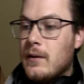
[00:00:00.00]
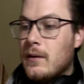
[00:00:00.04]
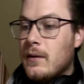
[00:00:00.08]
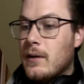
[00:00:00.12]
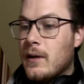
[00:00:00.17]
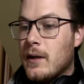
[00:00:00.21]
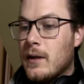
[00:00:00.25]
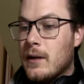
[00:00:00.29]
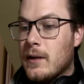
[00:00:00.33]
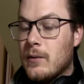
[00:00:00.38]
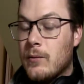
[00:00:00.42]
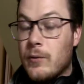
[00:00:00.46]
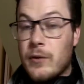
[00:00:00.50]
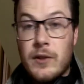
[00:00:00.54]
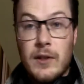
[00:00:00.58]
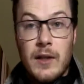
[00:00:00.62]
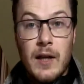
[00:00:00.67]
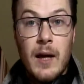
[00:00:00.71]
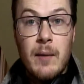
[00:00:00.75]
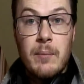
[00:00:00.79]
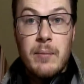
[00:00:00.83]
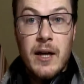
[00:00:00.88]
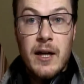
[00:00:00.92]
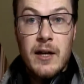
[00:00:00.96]
With the
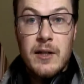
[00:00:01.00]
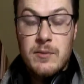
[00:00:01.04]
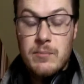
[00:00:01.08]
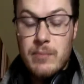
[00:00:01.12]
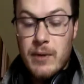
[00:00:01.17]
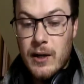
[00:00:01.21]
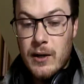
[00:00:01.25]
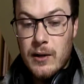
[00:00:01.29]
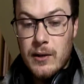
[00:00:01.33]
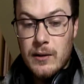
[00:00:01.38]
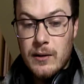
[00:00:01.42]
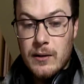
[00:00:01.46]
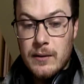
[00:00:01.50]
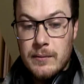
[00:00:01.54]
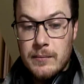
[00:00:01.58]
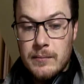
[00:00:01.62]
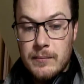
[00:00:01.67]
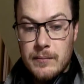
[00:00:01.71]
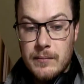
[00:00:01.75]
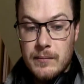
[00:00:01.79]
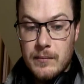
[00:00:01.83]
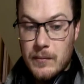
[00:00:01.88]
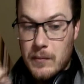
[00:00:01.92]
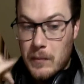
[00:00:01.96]
Apex barrel,
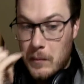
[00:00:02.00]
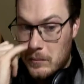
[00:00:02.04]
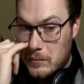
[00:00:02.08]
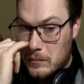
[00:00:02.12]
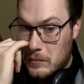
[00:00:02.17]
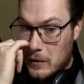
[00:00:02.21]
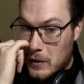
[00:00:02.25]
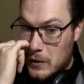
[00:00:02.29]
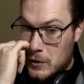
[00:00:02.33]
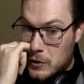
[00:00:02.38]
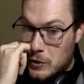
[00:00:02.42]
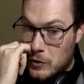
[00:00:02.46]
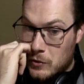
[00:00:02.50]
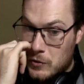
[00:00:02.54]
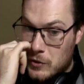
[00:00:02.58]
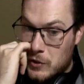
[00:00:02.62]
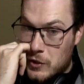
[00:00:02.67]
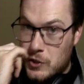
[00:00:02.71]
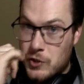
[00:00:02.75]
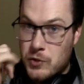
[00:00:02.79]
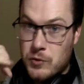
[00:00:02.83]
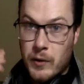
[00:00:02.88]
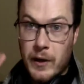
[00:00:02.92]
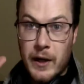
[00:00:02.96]
it shoots
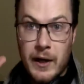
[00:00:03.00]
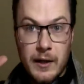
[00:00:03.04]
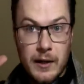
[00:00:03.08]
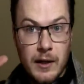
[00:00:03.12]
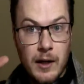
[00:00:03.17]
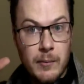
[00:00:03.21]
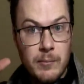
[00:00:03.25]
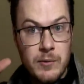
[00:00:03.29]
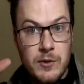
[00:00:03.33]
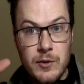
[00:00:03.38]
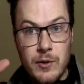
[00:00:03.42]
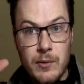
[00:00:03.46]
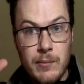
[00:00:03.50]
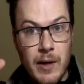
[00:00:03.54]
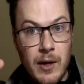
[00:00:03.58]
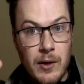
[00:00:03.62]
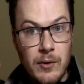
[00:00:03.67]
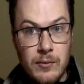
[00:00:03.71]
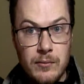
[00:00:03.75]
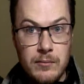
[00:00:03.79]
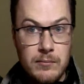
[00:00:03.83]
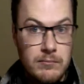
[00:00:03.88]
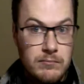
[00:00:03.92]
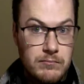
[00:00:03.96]
straight up to
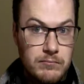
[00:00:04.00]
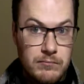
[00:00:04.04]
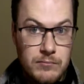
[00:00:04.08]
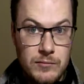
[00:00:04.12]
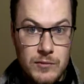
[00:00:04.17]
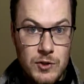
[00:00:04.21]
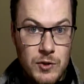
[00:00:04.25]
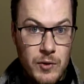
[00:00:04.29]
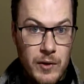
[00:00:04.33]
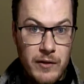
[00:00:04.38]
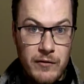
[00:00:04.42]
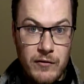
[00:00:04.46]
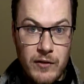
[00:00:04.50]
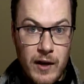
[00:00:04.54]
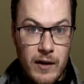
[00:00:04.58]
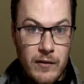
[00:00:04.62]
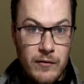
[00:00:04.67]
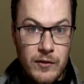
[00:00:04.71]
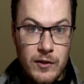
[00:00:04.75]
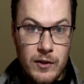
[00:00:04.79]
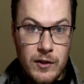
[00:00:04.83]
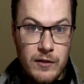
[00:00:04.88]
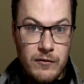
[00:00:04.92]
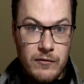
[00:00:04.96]
about
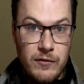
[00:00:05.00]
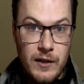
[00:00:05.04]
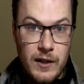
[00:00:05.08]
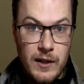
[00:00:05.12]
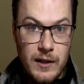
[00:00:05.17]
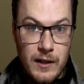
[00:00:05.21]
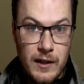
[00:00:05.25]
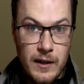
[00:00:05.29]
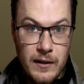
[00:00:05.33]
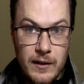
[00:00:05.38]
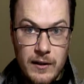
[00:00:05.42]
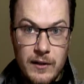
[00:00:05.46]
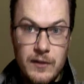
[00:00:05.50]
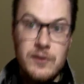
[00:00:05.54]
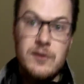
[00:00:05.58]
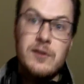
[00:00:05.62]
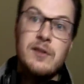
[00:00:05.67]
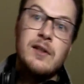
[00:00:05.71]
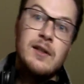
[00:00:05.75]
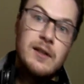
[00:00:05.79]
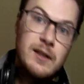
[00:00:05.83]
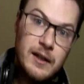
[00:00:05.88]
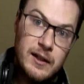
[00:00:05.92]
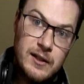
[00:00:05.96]
25-30 feet, and then you'll
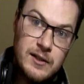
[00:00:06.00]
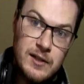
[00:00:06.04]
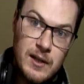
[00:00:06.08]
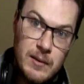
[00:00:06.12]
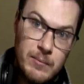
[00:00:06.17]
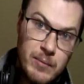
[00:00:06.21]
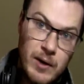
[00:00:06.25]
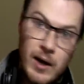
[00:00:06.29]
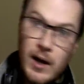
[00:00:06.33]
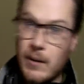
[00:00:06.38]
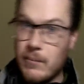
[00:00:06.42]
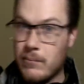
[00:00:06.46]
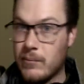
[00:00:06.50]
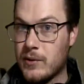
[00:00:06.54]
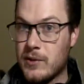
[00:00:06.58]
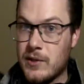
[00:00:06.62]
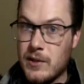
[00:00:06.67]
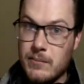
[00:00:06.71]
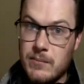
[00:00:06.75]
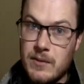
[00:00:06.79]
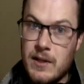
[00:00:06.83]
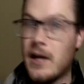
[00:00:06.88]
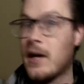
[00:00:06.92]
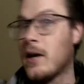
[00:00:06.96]
see it like tip up or
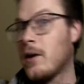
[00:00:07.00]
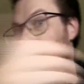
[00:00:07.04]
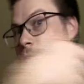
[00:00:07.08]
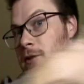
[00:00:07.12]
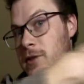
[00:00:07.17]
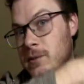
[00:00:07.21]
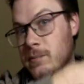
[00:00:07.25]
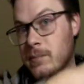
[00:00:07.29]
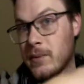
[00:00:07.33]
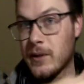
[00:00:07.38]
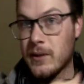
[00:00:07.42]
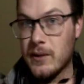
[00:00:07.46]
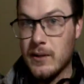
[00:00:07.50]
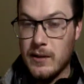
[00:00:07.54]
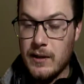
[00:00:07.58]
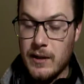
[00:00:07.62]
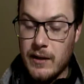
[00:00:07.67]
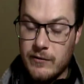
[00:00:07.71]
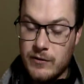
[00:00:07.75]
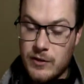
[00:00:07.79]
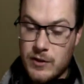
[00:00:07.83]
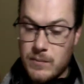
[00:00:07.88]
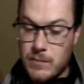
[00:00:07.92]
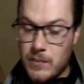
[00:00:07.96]
tip down or spin to the
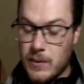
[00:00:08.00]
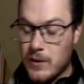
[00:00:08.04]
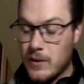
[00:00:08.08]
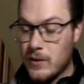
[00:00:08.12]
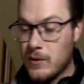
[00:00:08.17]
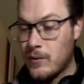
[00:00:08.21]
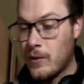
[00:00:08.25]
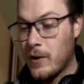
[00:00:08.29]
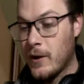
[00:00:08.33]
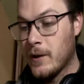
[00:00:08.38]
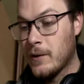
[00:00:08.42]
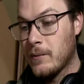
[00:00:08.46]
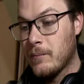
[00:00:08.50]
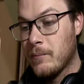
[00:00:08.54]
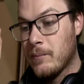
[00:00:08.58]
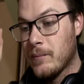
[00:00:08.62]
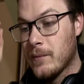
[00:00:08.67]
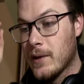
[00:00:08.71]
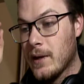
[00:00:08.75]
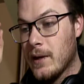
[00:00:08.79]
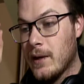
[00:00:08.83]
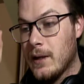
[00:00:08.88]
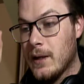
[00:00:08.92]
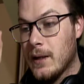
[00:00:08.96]
left or spin to the right.
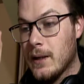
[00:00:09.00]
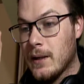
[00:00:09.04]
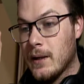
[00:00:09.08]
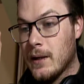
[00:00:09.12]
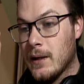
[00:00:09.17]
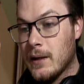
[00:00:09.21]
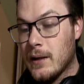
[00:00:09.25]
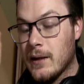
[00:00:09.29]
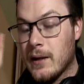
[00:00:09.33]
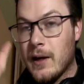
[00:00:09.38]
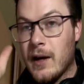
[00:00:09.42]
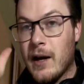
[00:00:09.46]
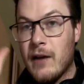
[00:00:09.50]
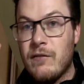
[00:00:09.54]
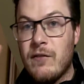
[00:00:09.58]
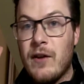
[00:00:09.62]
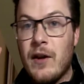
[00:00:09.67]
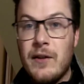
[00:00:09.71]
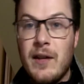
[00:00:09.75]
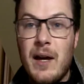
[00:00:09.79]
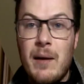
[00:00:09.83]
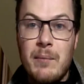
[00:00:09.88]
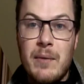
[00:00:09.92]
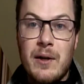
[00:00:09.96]
And I
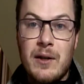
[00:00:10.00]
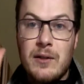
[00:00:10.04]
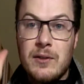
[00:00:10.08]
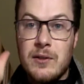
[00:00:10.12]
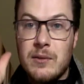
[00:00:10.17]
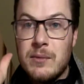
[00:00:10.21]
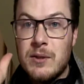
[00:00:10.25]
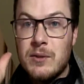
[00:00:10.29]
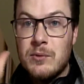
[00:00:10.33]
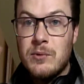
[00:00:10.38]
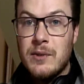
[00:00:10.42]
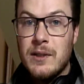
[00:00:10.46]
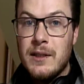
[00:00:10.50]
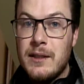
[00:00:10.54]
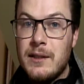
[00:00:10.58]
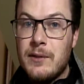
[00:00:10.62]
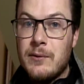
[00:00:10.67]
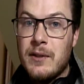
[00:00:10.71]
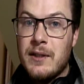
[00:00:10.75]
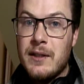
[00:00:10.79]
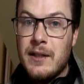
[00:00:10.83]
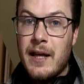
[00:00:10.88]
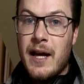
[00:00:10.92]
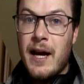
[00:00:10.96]
found that barrel to be really,
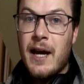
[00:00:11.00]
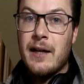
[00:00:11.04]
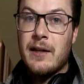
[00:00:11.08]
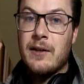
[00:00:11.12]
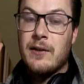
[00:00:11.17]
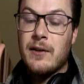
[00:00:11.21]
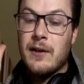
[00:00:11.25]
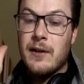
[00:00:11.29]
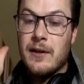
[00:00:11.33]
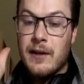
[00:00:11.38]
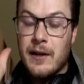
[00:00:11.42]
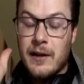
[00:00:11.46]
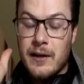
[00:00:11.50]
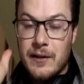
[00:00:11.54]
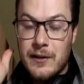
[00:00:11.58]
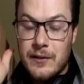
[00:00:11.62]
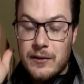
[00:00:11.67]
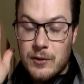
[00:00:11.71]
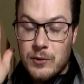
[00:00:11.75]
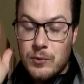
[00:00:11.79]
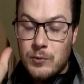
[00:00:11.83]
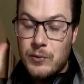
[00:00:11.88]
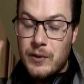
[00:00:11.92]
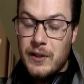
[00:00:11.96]
really accurate, and I think
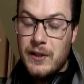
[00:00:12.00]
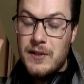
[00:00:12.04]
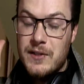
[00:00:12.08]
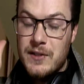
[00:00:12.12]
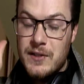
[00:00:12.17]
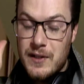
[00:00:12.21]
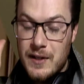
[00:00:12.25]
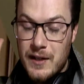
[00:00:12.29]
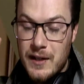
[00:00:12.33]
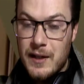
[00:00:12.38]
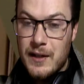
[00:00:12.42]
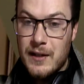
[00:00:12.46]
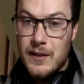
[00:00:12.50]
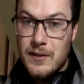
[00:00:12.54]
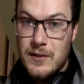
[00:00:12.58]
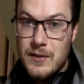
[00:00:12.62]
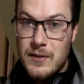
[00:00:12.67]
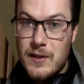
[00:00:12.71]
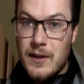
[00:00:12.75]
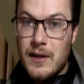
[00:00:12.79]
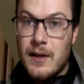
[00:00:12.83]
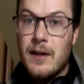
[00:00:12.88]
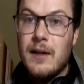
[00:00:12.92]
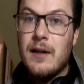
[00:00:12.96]
the reason is